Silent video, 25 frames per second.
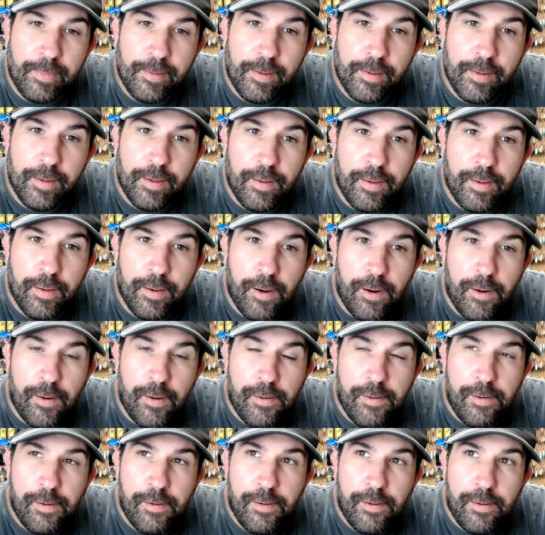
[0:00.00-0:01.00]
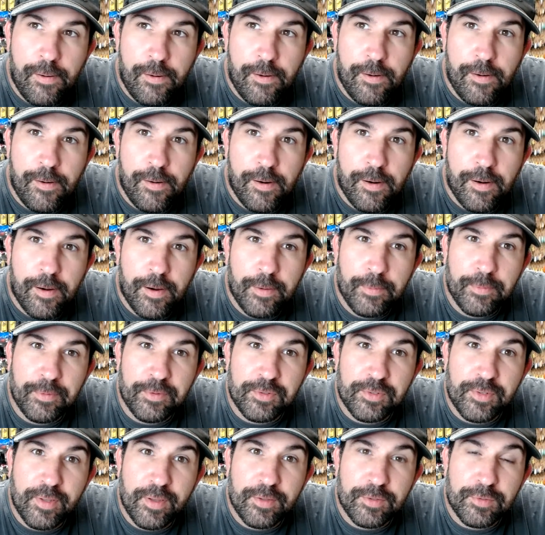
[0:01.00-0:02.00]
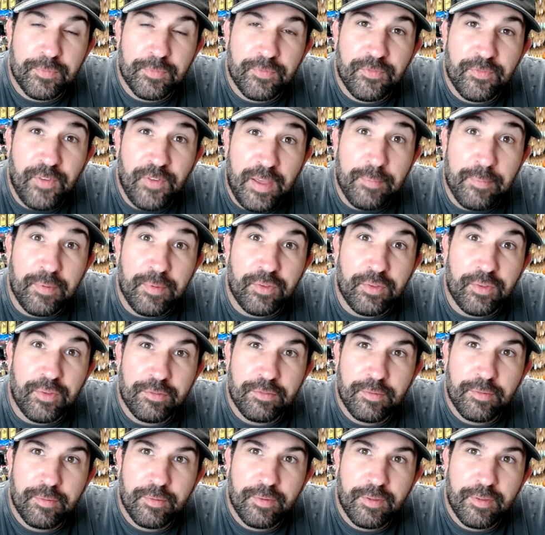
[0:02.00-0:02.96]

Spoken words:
I wouldn't say it's famous.